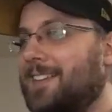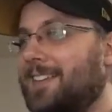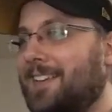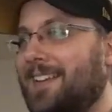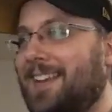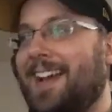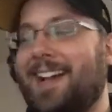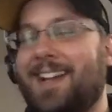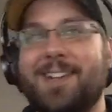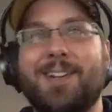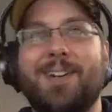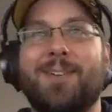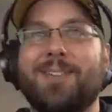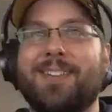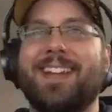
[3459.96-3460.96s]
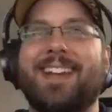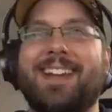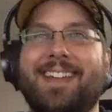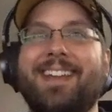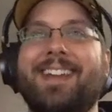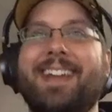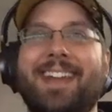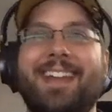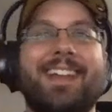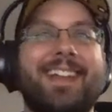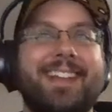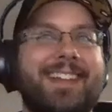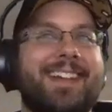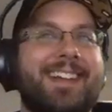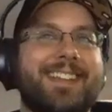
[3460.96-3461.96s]
Yeah, no, yeah.
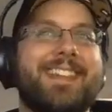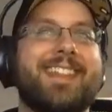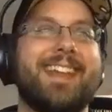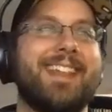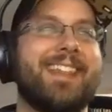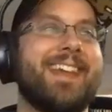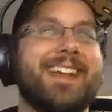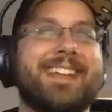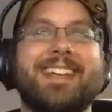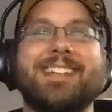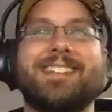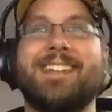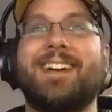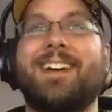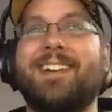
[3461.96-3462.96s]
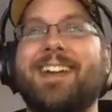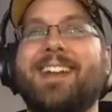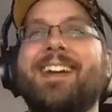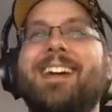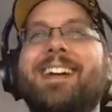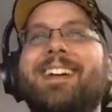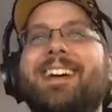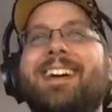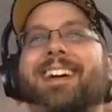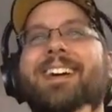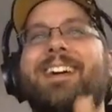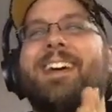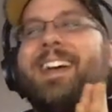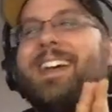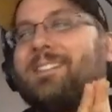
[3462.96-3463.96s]
Thanks, Aston. All right,
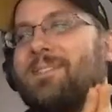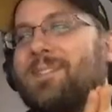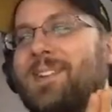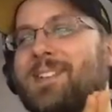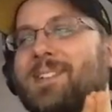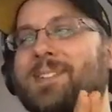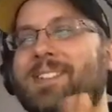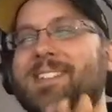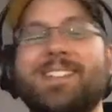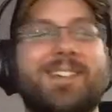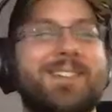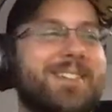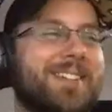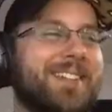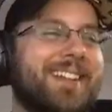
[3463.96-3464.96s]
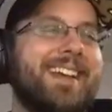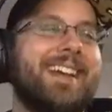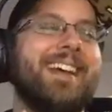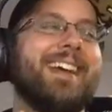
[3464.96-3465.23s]
virtual social.